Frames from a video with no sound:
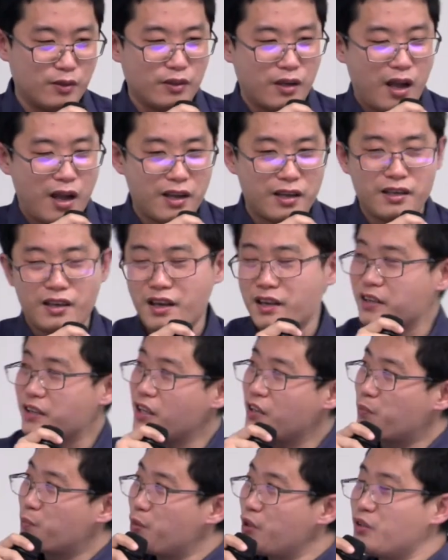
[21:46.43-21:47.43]
I
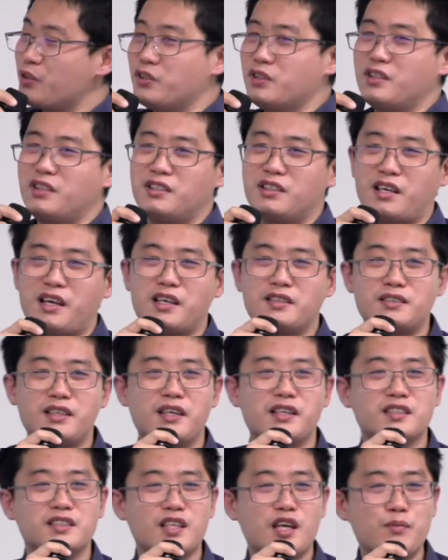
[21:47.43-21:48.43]
give PU learning as
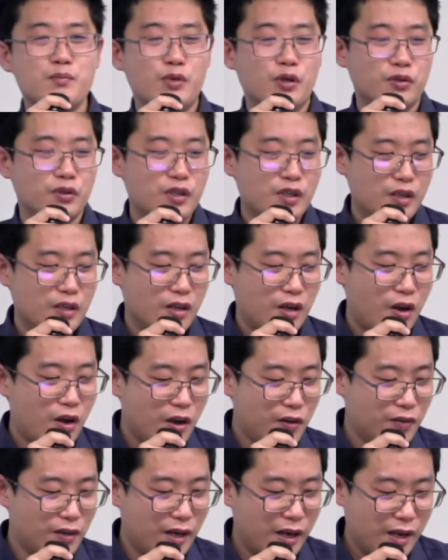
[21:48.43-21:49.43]
an example.
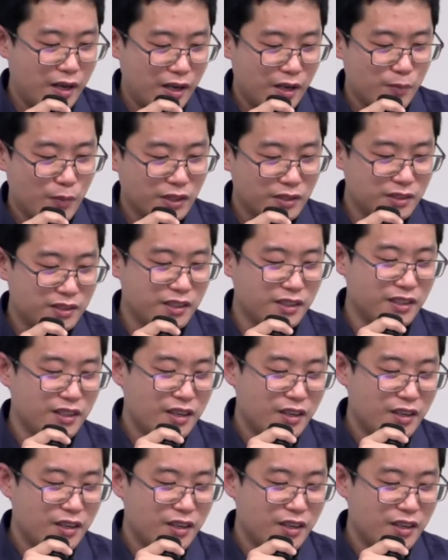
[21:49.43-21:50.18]
However, I must say,